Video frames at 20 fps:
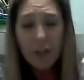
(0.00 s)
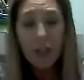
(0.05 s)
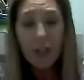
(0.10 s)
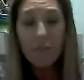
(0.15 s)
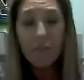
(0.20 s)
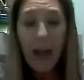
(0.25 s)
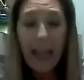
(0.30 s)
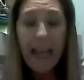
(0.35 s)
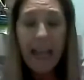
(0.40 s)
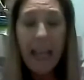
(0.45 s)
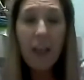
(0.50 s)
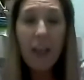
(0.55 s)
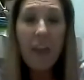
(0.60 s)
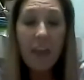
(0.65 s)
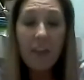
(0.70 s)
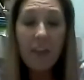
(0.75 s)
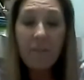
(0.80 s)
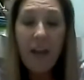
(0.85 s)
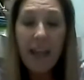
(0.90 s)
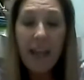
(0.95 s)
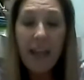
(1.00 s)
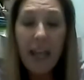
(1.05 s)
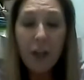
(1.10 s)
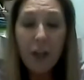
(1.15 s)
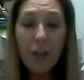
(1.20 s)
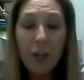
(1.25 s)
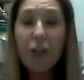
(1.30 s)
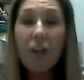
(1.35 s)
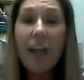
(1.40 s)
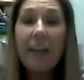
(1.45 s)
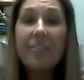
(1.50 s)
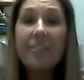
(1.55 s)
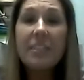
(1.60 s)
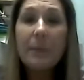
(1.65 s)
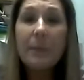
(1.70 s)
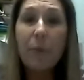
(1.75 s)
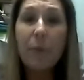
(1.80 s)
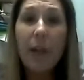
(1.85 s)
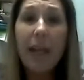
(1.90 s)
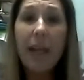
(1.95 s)
So find out who your
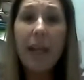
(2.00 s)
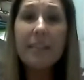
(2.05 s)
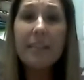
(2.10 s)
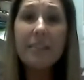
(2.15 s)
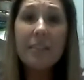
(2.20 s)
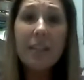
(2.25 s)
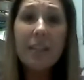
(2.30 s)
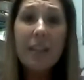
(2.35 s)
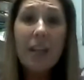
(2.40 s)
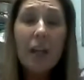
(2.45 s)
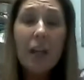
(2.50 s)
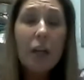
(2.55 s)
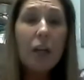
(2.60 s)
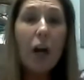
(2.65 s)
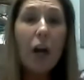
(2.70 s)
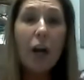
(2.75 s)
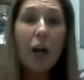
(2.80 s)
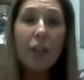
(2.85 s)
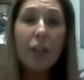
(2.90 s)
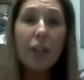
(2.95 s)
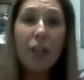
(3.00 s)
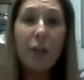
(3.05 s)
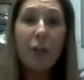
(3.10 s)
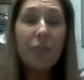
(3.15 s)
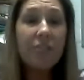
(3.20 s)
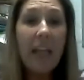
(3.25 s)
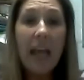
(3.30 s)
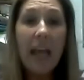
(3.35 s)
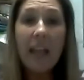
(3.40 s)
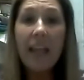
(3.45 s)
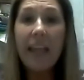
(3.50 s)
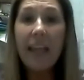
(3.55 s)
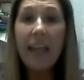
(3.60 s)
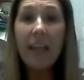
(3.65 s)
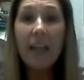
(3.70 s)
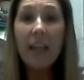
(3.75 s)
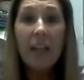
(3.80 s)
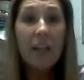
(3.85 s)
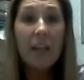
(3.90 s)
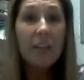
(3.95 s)
customer is. Are you
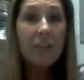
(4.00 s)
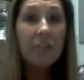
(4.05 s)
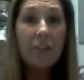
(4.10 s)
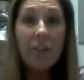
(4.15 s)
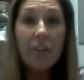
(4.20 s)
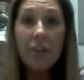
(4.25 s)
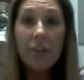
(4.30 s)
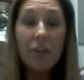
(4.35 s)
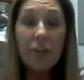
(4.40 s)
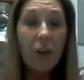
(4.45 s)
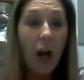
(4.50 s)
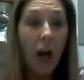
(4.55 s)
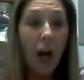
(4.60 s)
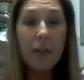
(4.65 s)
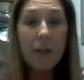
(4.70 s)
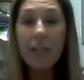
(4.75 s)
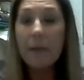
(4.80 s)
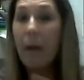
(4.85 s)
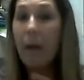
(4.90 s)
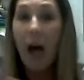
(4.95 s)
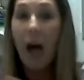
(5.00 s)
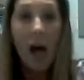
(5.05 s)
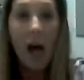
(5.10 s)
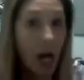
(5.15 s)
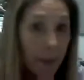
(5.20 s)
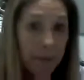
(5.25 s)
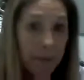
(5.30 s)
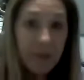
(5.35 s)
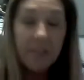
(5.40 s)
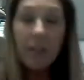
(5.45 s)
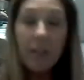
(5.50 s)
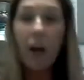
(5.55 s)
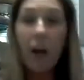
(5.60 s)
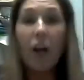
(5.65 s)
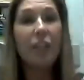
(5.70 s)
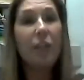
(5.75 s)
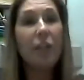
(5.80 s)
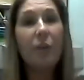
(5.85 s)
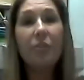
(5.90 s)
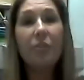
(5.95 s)
selling to moms?
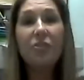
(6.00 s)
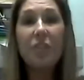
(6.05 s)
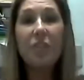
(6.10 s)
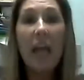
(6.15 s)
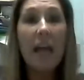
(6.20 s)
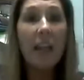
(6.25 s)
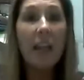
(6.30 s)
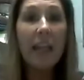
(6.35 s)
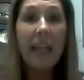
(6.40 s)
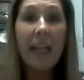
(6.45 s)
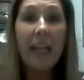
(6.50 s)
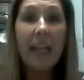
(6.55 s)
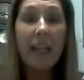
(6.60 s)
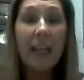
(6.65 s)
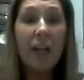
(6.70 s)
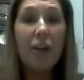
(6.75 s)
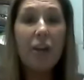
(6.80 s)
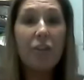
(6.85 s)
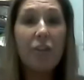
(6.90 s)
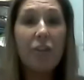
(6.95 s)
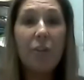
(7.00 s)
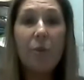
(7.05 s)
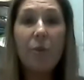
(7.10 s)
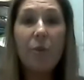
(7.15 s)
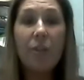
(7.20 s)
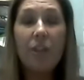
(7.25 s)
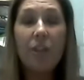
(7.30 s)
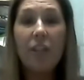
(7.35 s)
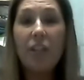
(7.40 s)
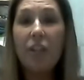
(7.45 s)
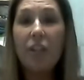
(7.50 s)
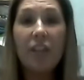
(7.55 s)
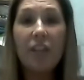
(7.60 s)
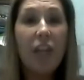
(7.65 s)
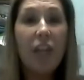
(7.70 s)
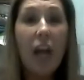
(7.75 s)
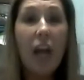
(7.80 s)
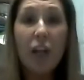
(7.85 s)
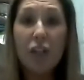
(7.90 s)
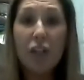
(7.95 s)
Are you selling to
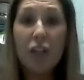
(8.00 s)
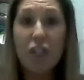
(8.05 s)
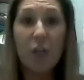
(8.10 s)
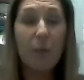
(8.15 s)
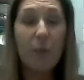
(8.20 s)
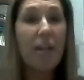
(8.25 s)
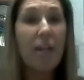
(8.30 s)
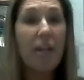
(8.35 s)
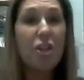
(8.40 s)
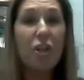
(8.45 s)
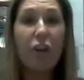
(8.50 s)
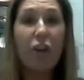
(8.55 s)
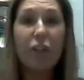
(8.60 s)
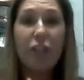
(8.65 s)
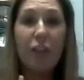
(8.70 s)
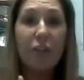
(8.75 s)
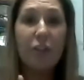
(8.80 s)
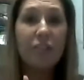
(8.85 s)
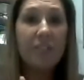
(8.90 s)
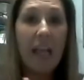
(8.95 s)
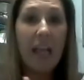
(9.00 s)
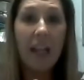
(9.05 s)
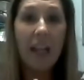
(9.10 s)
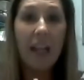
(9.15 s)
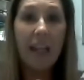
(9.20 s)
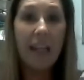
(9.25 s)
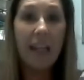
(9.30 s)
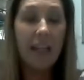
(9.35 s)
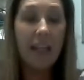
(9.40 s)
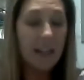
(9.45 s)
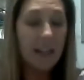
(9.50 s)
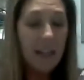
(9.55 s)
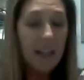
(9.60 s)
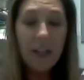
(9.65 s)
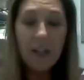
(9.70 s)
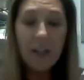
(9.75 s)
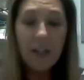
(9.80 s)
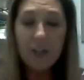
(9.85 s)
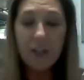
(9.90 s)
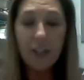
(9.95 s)
the younger generation? Are you selling,
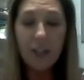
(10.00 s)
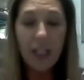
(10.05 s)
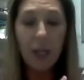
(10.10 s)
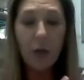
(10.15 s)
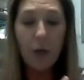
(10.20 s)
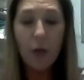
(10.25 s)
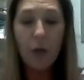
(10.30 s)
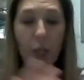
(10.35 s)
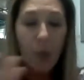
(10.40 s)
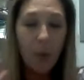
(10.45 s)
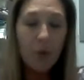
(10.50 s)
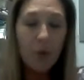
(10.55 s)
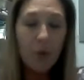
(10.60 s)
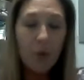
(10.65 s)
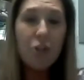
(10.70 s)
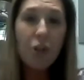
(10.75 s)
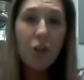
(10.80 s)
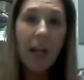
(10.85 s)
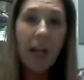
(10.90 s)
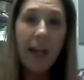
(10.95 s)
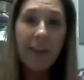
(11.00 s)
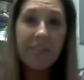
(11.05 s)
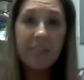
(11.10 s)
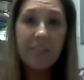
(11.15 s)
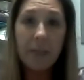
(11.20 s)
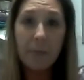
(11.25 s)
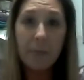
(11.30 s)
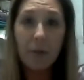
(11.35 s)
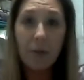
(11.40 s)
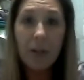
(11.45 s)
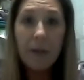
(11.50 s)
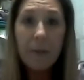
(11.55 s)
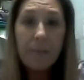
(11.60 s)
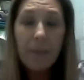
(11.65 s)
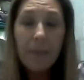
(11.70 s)
who is your customer?